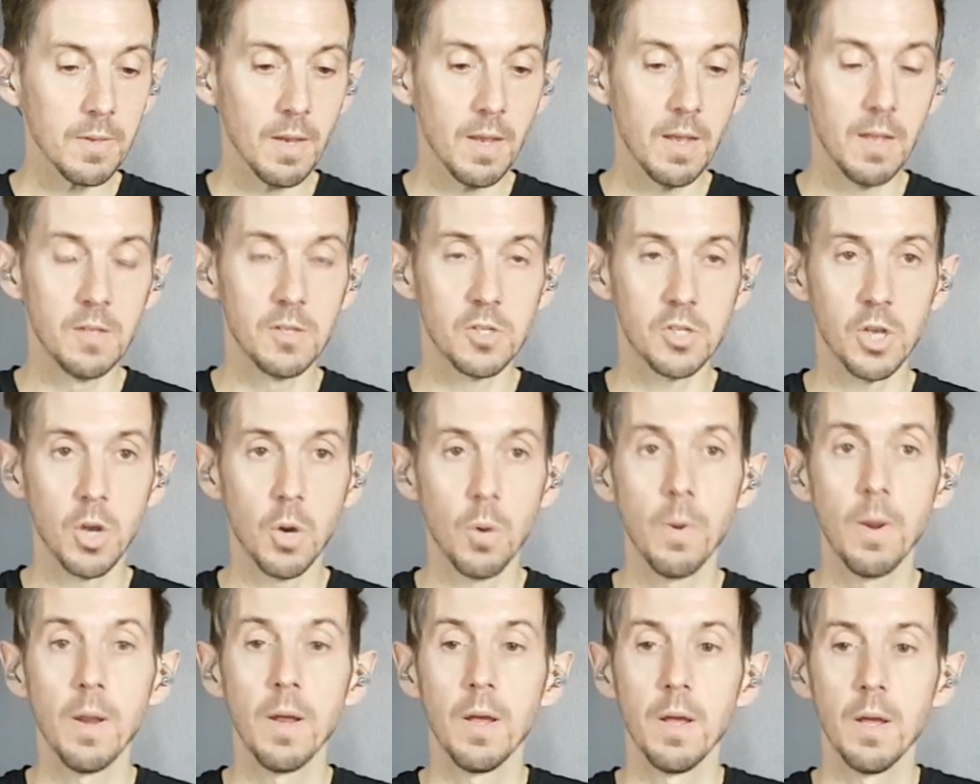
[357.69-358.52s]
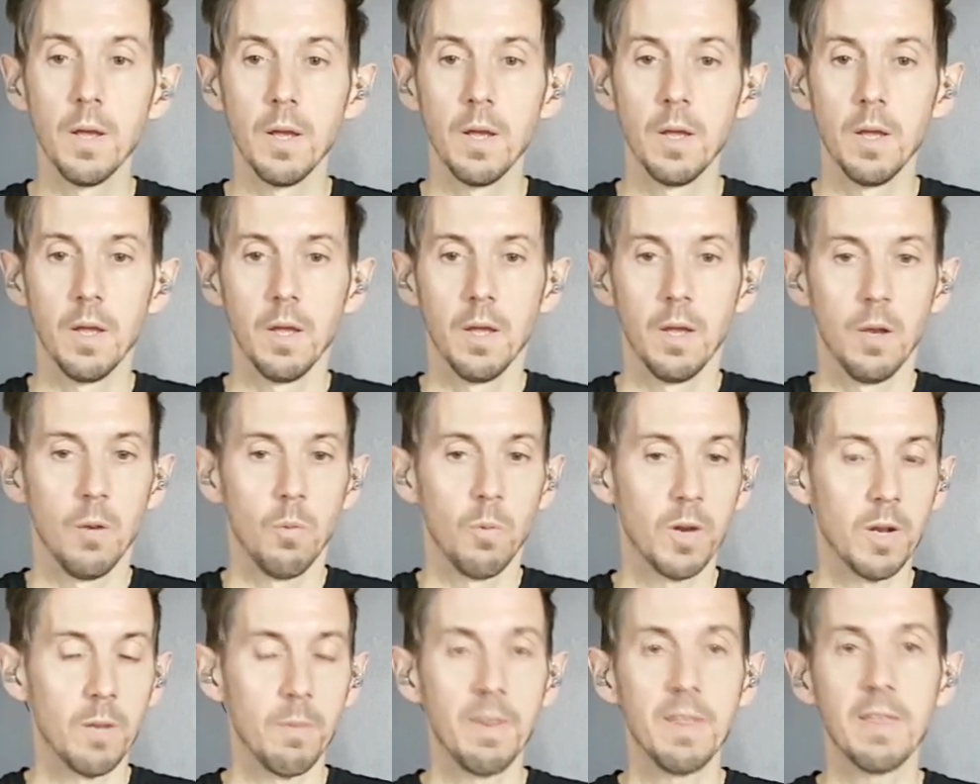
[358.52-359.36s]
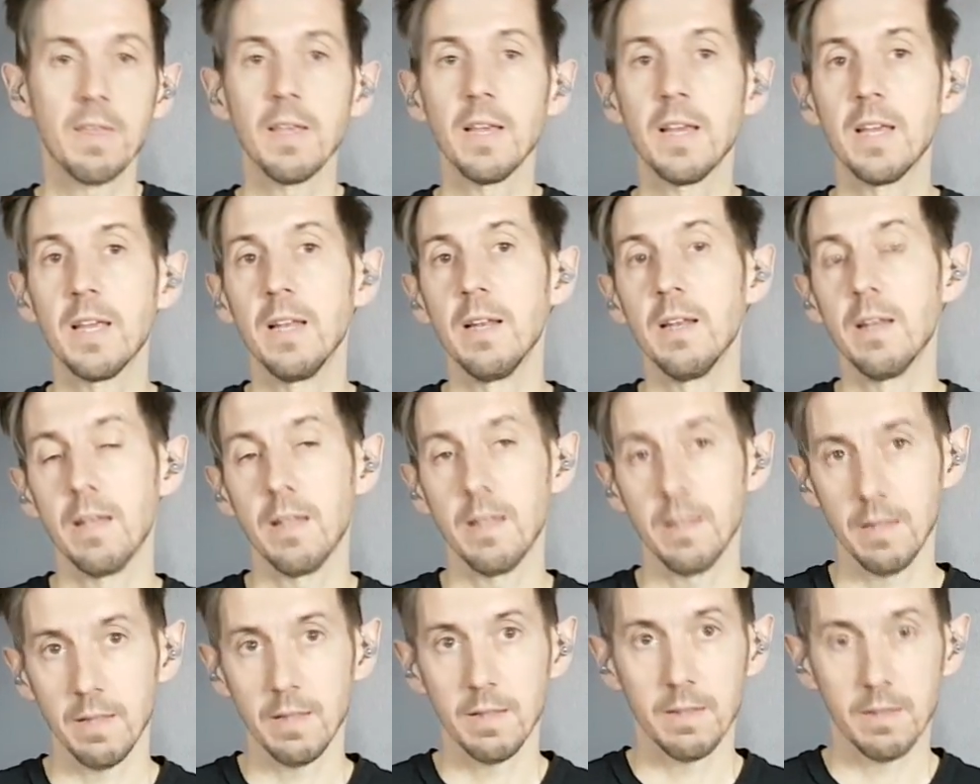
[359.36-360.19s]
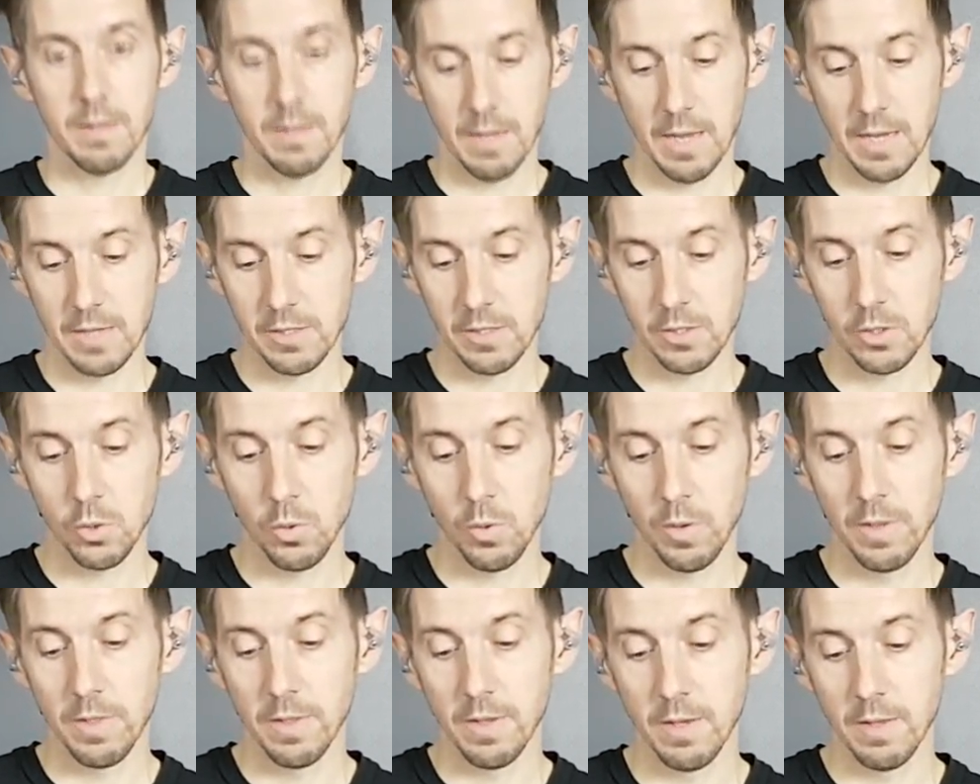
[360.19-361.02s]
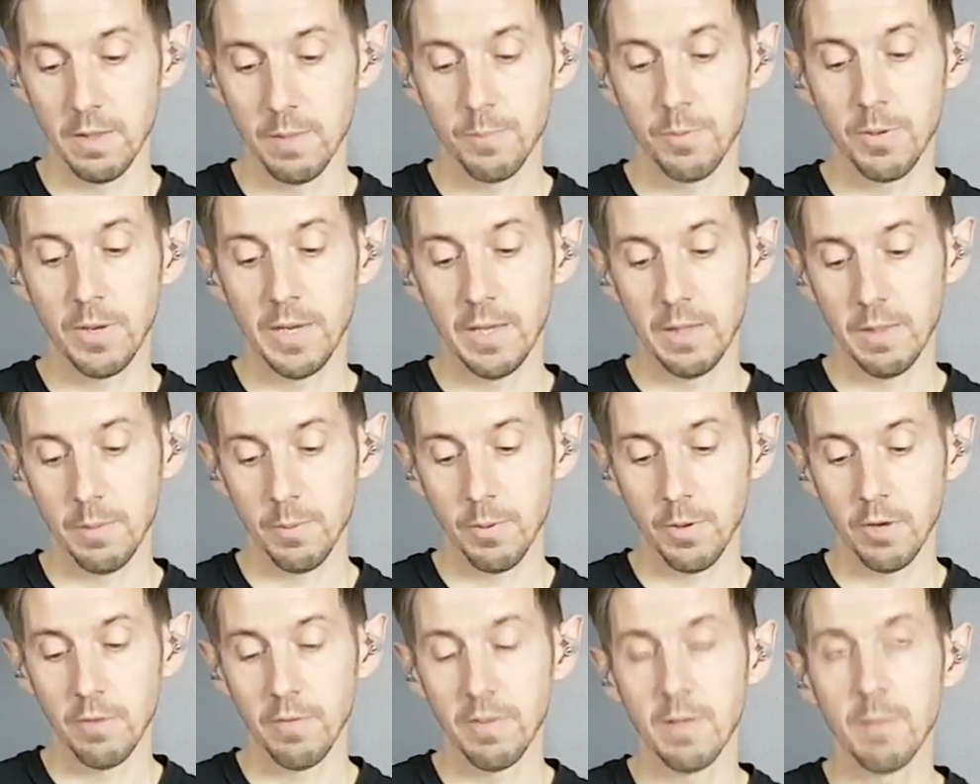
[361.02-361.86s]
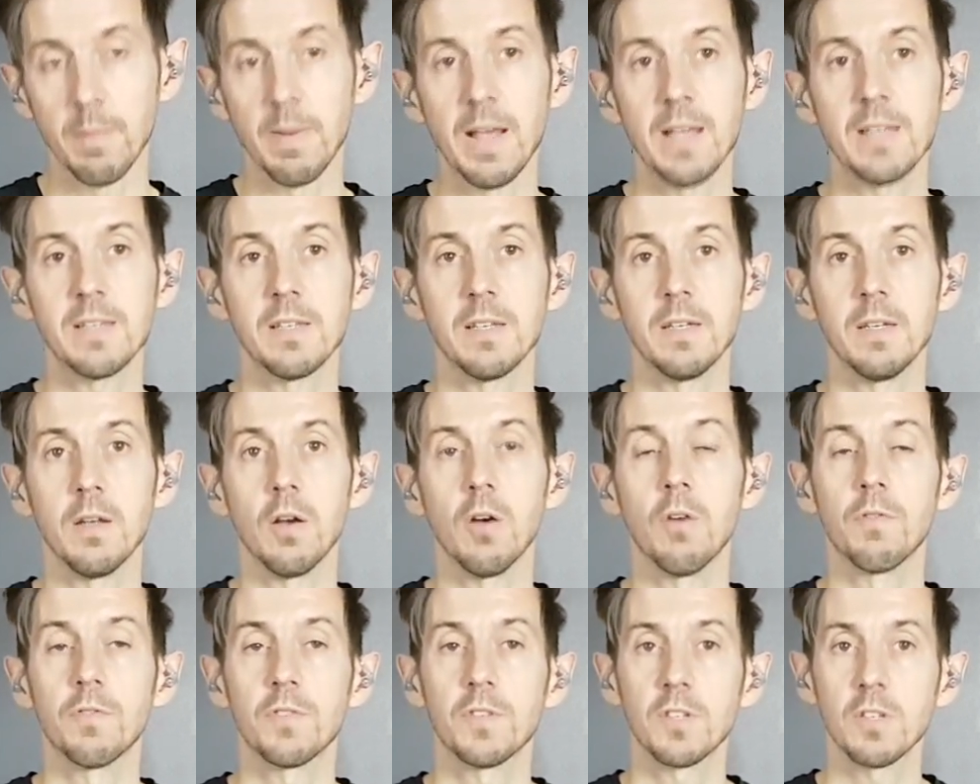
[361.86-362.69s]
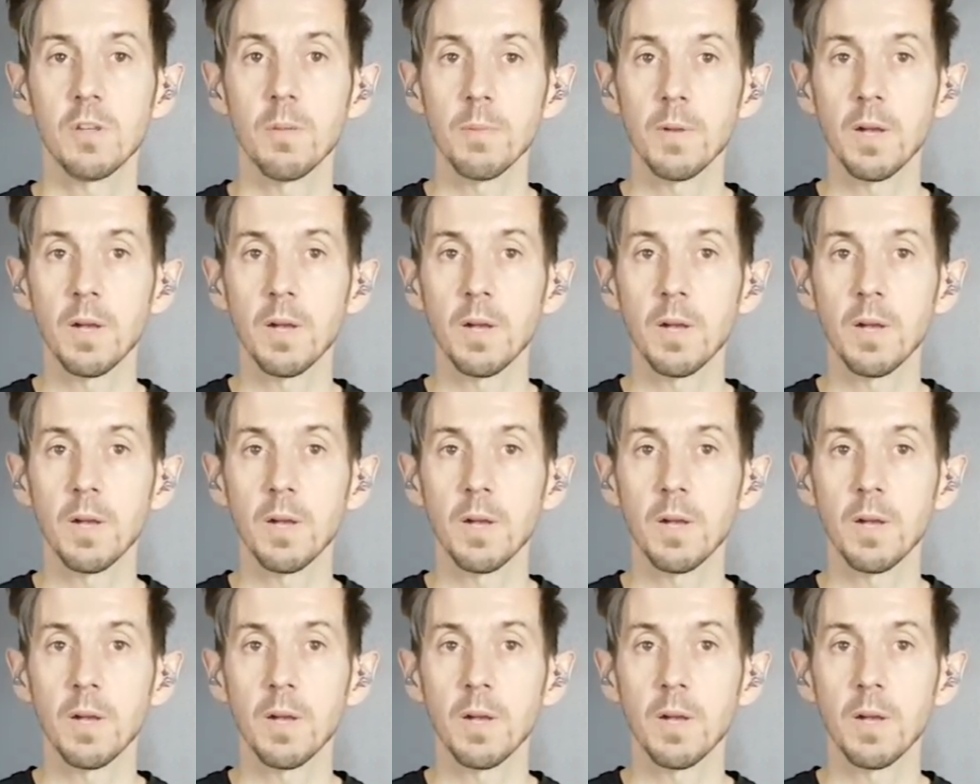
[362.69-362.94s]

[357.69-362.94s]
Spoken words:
And so we're going to be thinking, as I taught in the polyrhythm lesson, of some